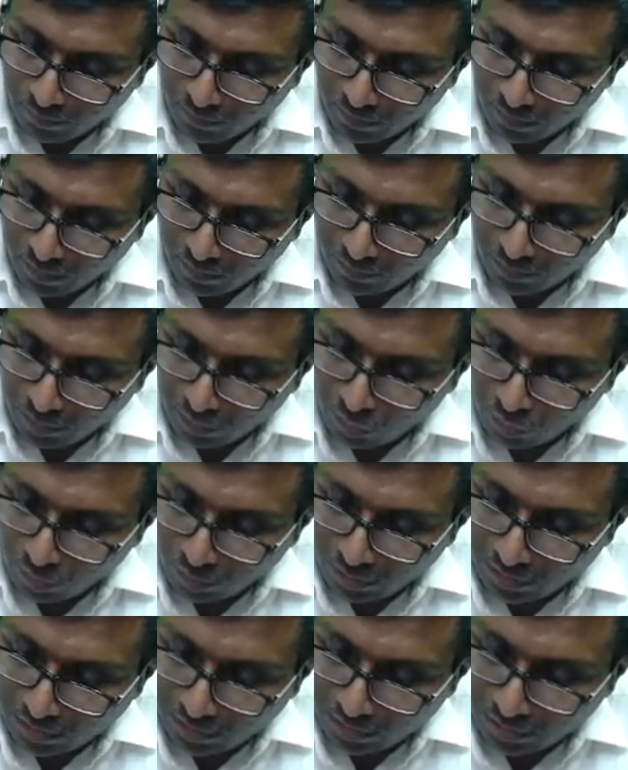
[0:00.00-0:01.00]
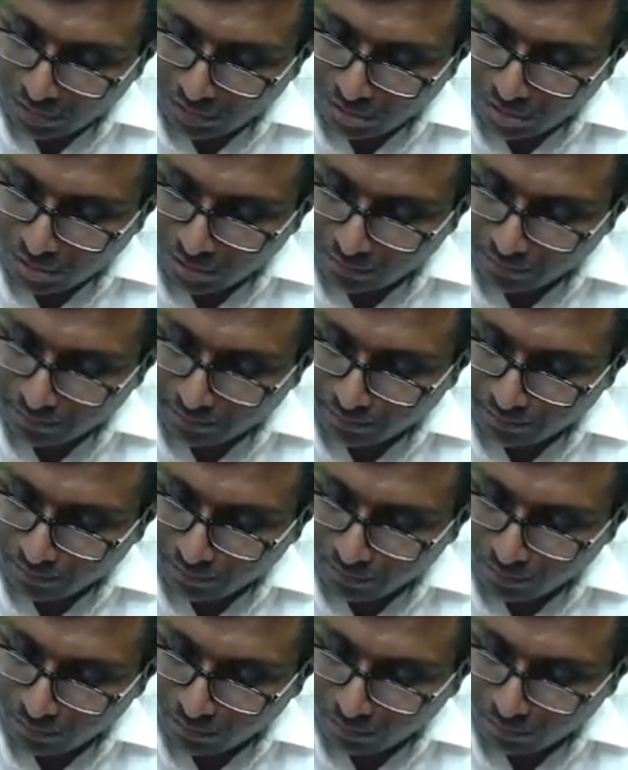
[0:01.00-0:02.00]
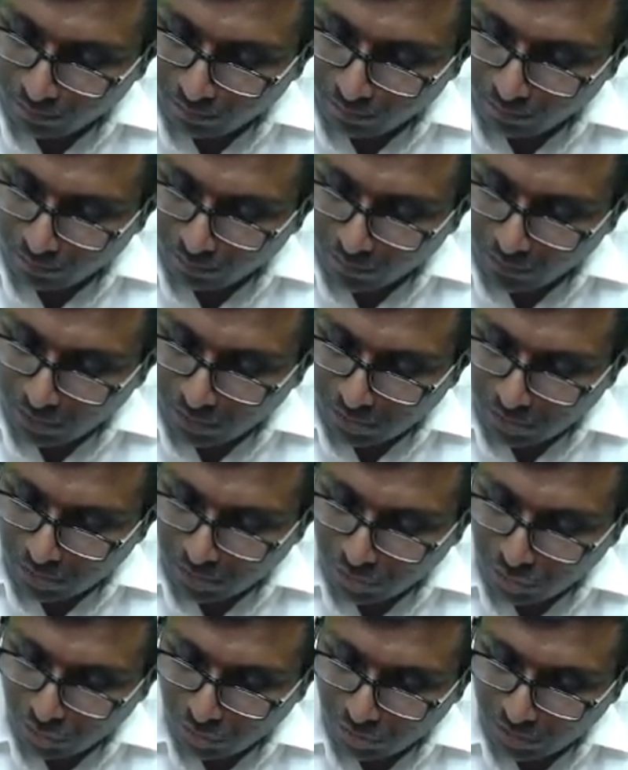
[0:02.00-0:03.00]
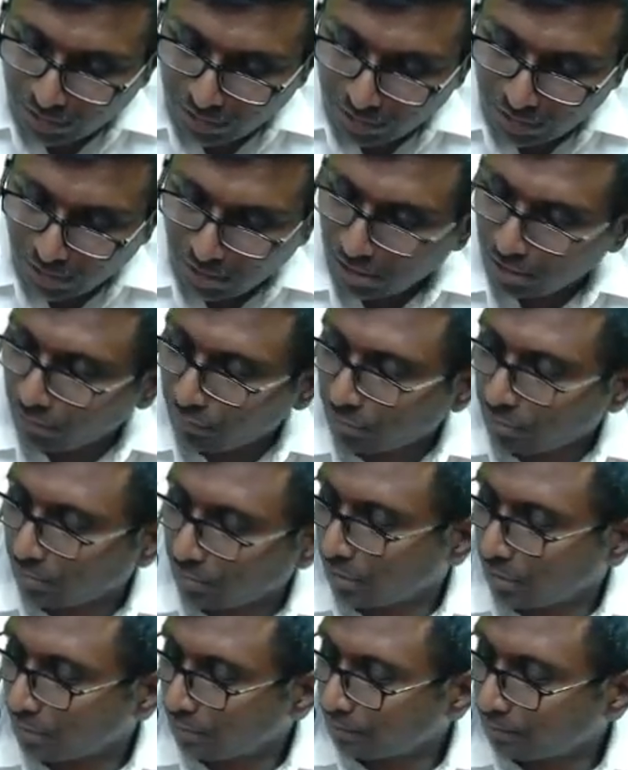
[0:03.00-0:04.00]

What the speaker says: Revenue recognition. Yes, you should write along with me.